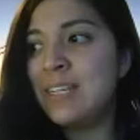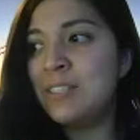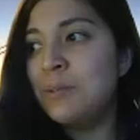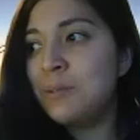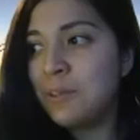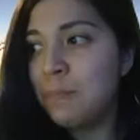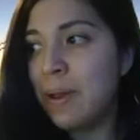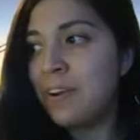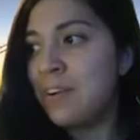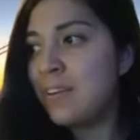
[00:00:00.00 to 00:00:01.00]
The sooner the
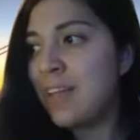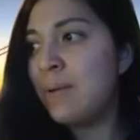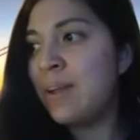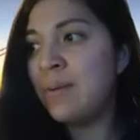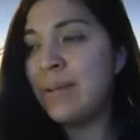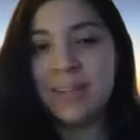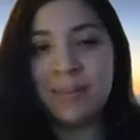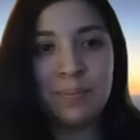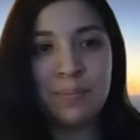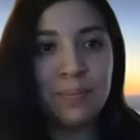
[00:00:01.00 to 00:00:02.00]
better. That way we can